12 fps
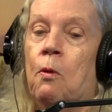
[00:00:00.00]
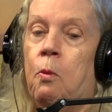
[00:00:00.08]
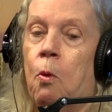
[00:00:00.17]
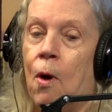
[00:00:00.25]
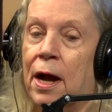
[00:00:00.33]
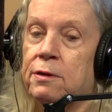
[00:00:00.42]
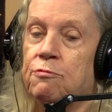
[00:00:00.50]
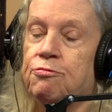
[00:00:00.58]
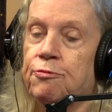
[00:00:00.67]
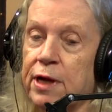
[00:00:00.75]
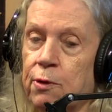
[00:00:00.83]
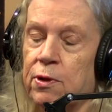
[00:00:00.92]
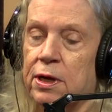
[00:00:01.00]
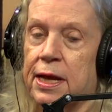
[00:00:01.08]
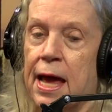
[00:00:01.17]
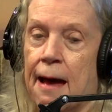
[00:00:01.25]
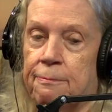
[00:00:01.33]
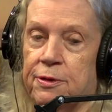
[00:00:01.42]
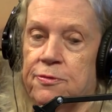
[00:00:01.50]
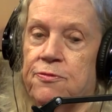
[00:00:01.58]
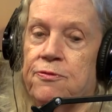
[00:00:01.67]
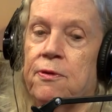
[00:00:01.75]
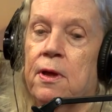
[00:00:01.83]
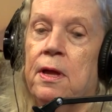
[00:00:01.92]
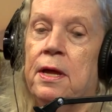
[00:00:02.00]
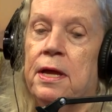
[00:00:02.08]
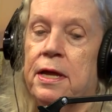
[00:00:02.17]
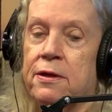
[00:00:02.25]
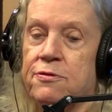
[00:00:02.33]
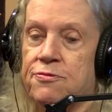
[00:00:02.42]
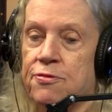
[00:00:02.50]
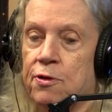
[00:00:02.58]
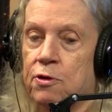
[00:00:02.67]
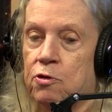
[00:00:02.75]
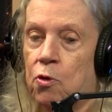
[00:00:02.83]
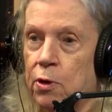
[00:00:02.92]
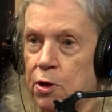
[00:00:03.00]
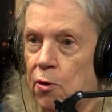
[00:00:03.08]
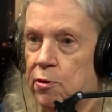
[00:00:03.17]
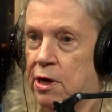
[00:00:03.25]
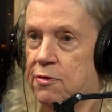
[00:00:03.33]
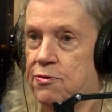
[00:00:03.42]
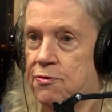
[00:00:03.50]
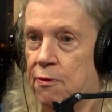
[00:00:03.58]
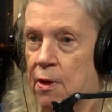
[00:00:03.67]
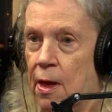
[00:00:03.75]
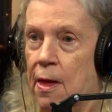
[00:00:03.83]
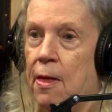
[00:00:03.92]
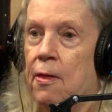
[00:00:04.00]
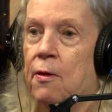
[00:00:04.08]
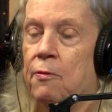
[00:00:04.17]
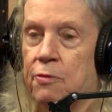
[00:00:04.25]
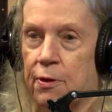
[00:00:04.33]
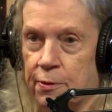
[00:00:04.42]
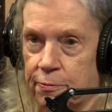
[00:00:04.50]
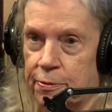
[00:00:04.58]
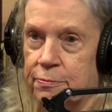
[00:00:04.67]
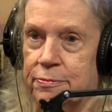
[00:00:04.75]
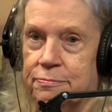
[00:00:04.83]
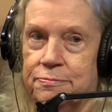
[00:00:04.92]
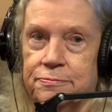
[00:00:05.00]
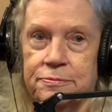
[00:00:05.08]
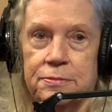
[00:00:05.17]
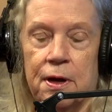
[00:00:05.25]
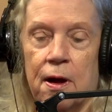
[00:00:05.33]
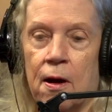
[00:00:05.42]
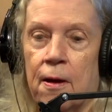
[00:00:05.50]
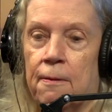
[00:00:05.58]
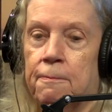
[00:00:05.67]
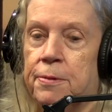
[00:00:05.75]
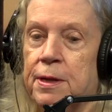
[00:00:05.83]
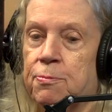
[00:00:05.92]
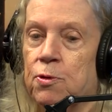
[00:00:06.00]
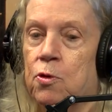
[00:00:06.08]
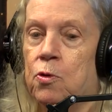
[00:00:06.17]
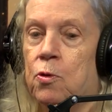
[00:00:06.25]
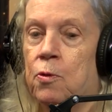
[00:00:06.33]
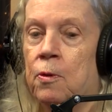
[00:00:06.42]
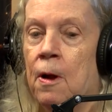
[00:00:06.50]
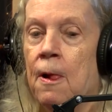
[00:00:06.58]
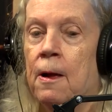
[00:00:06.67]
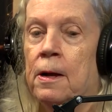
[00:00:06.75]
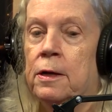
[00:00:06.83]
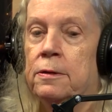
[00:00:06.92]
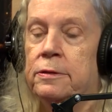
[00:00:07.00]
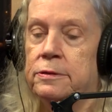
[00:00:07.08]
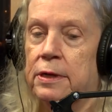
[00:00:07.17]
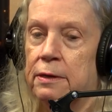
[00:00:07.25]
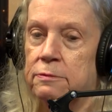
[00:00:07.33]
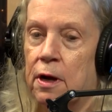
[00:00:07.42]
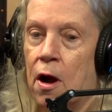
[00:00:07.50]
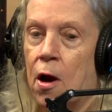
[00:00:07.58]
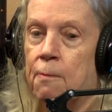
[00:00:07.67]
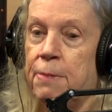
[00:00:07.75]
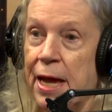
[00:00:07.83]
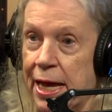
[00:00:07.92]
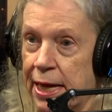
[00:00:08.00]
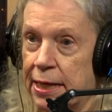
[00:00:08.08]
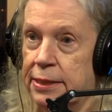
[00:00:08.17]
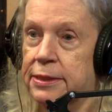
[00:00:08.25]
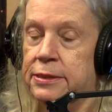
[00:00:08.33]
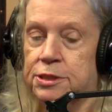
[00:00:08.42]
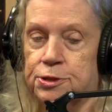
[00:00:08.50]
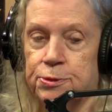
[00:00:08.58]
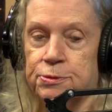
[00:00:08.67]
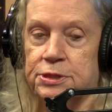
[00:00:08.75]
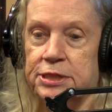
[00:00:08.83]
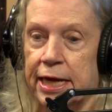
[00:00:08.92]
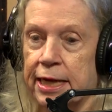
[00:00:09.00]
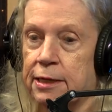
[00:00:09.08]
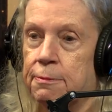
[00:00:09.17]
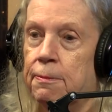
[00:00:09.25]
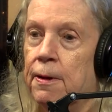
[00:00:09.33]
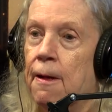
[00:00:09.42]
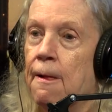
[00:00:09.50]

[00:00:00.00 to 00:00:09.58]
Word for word: what frequently happens is the coyotes, the, um, people who are paid to take